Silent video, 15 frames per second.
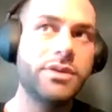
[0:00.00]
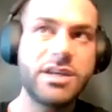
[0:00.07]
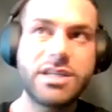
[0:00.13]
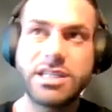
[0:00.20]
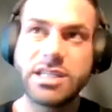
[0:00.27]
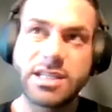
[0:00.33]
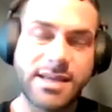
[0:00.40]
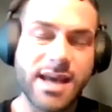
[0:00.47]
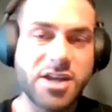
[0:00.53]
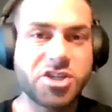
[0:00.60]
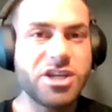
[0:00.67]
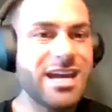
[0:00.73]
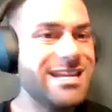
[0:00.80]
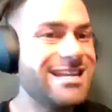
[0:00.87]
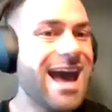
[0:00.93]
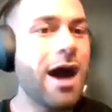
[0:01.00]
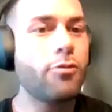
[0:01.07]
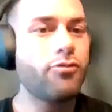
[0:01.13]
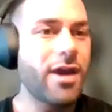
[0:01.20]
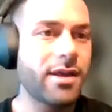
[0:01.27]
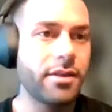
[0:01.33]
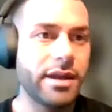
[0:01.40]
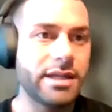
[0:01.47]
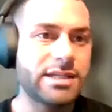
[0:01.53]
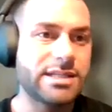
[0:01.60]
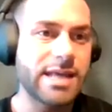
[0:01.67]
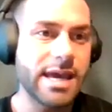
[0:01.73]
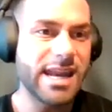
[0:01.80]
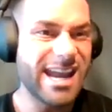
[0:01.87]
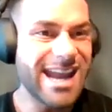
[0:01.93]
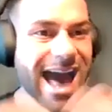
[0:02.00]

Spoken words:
this is essentially a downregulated state,